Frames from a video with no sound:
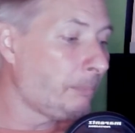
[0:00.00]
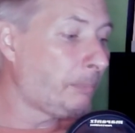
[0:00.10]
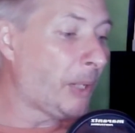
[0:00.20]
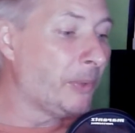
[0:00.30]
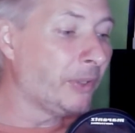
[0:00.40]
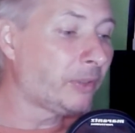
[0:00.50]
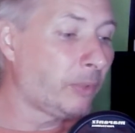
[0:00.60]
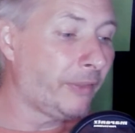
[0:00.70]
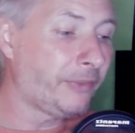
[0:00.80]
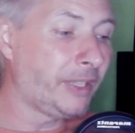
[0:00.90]
bonus
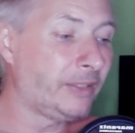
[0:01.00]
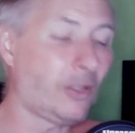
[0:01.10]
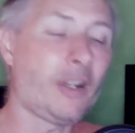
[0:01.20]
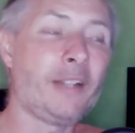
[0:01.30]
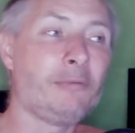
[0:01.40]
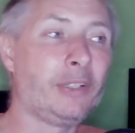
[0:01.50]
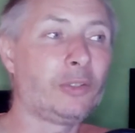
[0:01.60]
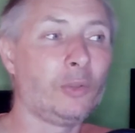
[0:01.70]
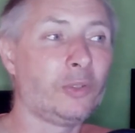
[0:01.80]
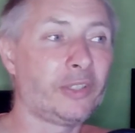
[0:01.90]
with design
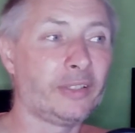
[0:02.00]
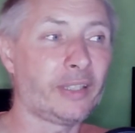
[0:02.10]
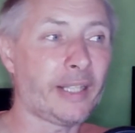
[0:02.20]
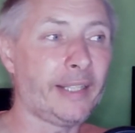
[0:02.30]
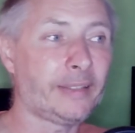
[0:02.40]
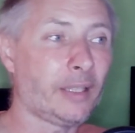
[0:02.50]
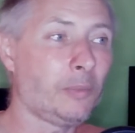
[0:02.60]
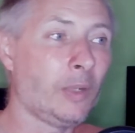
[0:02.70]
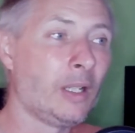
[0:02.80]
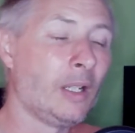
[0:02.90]
resources okay so